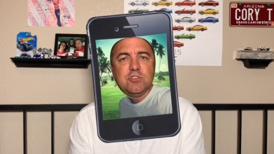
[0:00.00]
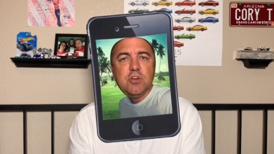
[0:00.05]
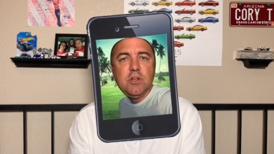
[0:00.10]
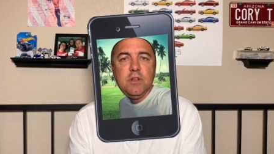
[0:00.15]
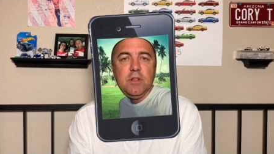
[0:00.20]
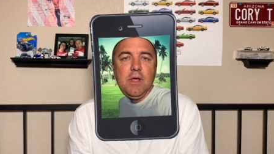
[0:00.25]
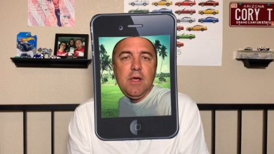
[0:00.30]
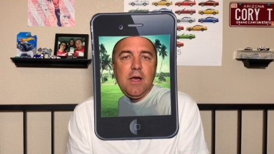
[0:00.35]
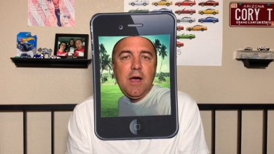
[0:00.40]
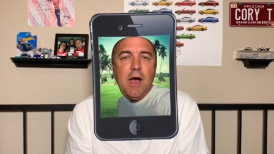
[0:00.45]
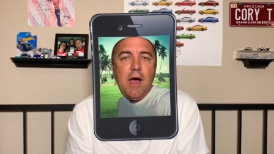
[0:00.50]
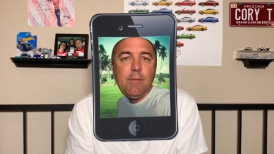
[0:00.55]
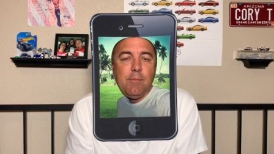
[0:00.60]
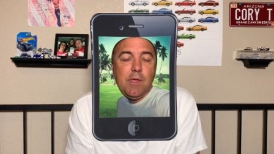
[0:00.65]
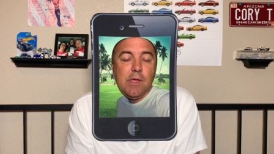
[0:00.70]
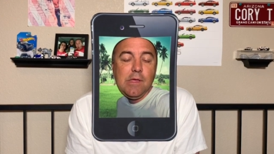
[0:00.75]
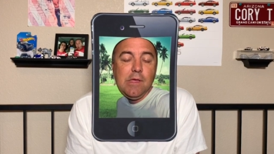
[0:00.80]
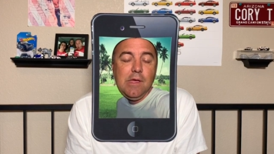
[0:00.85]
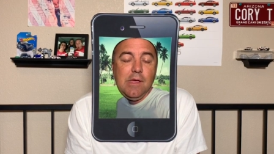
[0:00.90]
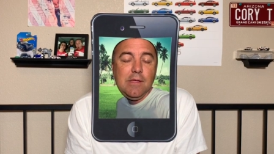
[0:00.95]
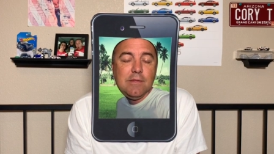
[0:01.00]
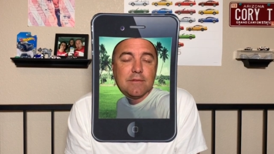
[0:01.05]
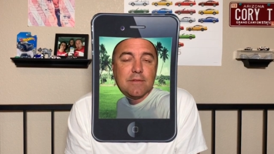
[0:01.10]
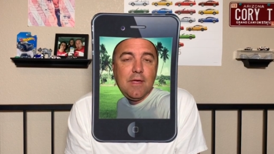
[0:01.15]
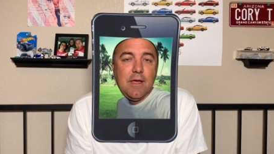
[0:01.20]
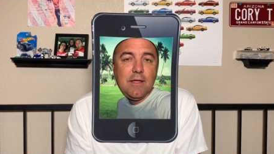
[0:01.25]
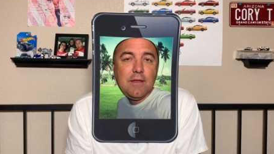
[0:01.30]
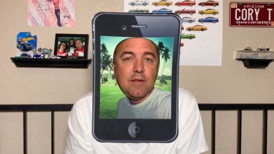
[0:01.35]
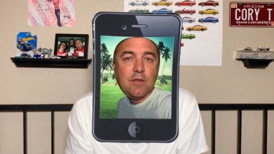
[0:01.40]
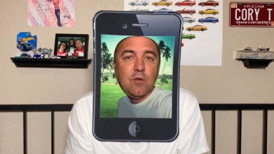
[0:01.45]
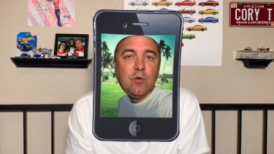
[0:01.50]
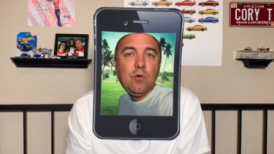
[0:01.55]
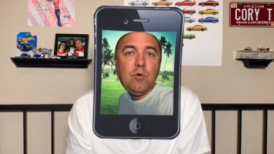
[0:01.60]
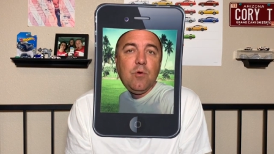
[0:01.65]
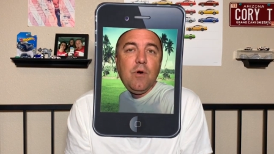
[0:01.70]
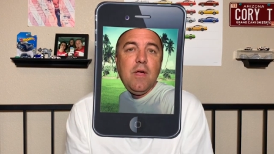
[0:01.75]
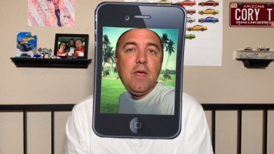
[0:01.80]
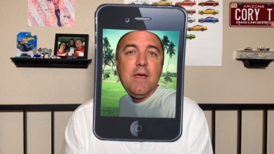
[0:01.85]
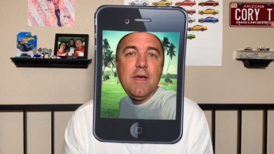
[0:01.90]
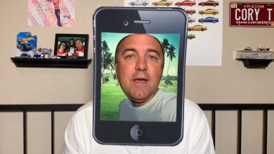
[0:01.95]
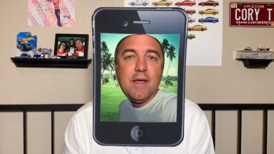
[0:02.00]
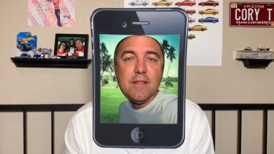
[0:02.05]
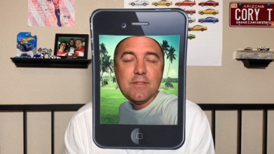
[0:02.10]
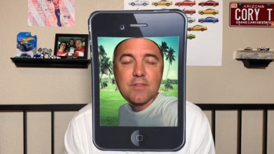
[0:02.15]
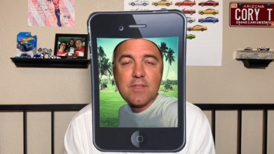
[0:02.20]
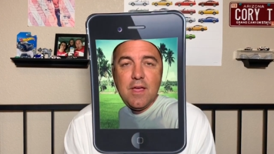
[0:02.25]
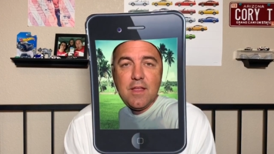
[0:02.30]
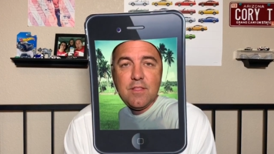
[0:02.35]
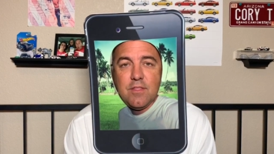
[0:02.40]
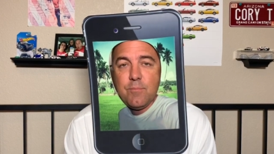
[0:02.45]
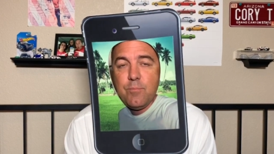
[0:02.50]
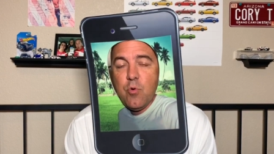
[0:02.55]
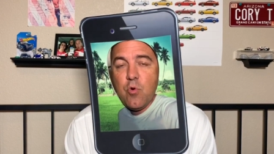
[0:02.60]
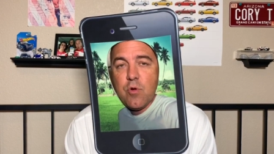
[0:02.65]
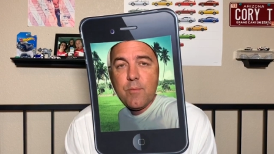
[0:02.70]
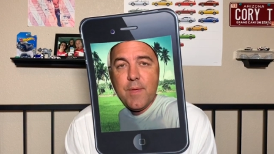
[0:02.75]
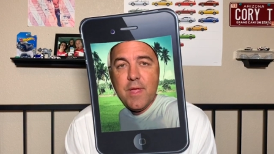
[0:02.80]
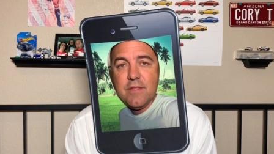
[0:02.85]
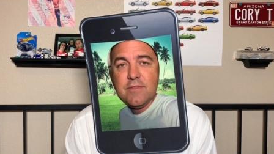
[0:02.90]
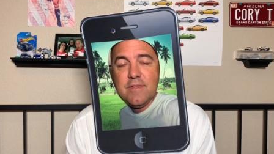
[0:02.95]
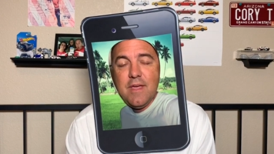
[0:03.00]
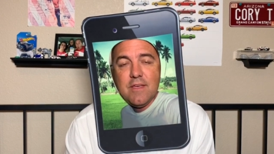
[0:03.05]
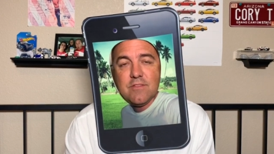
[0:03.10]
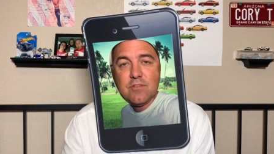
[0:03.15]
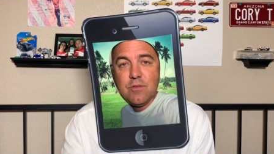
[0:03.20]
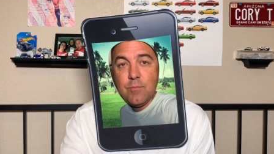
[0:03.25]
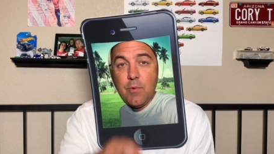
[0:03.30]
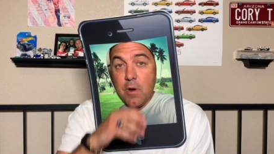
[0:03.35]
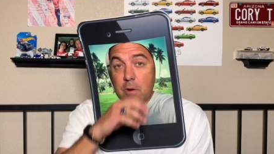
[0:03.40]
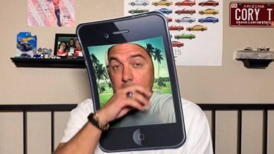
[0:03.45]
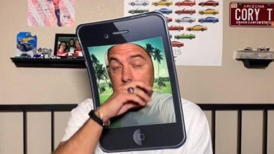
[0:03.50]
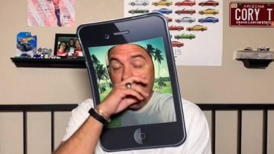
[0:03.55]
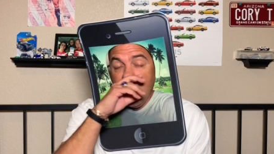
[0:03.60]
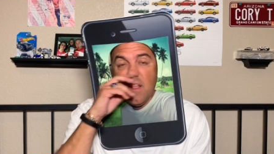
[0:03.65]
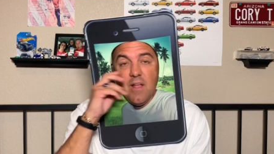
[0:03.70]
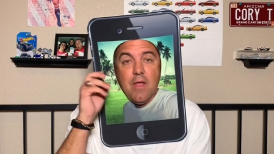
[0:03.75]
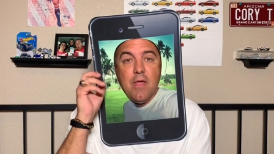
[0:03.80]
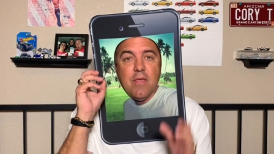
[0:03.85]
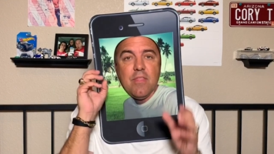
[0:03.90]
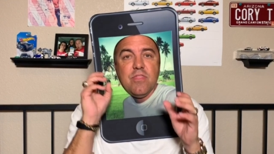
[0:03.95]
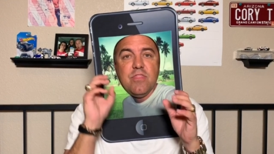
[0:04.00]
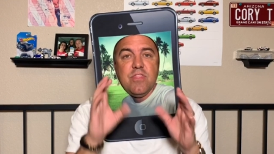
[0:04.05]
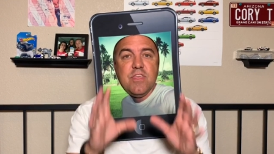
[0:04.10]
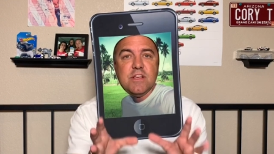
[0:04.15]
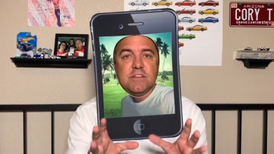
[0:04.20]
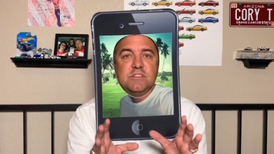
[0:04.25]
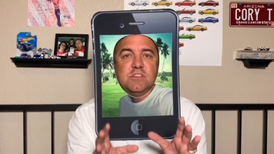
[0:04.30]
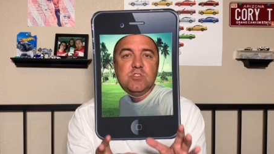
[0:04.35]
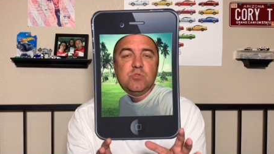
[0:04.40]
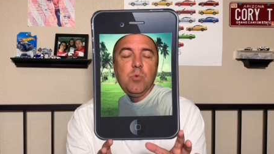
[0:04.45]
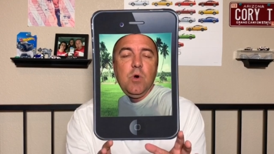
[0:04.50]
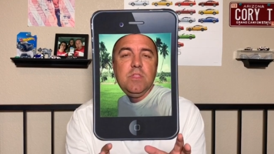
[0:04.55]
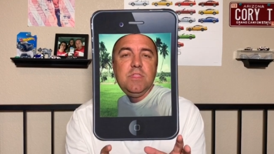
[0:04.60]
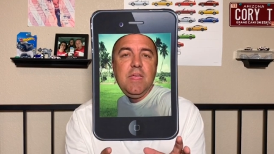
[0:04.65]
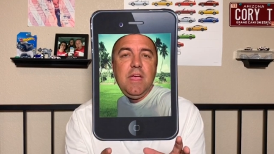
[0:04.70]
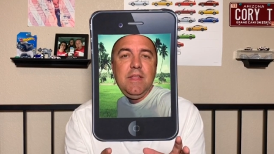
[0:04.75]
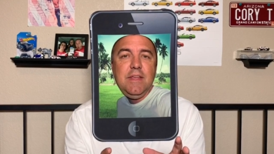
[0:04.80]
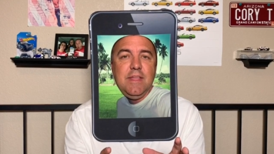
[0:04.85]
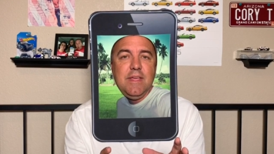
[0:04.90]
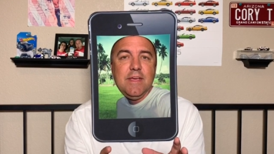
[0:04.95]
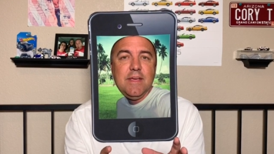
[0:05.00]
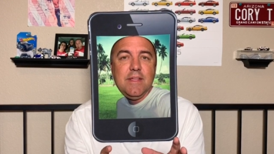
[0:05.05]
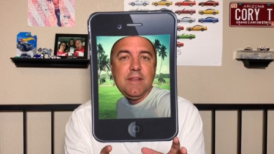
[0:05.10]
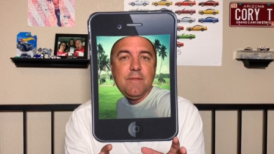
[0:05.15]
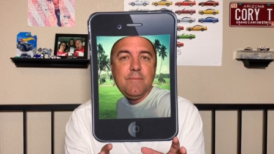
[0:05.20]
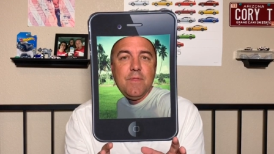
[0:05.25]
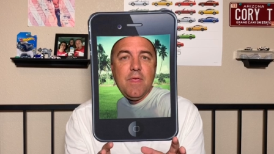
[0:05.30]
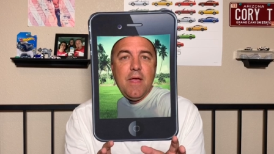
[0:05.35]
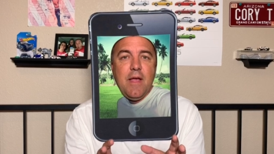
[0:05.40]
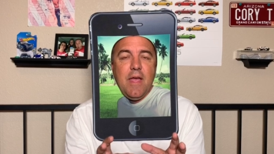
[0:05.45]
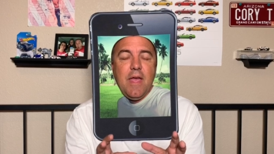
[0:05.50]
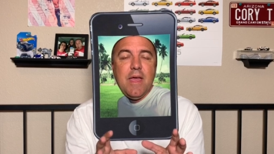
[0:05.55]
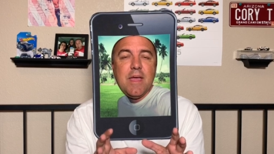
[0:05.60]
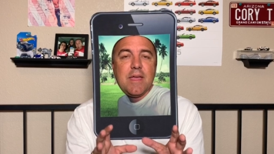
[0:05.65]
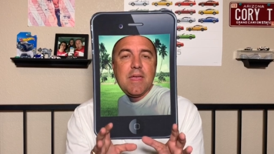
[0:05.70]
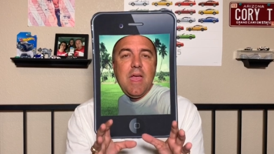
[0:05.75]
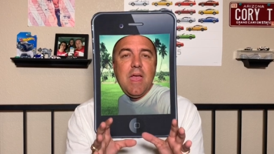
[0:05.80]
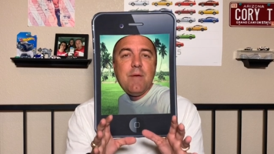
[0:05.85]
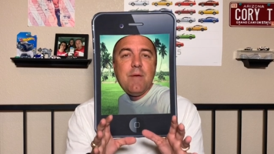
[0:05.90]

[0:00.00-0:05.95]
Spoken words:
it. I'm like, yeah, it's kind of cool. It's kind of the poor man's Aston Martin, right? This is what they did. It came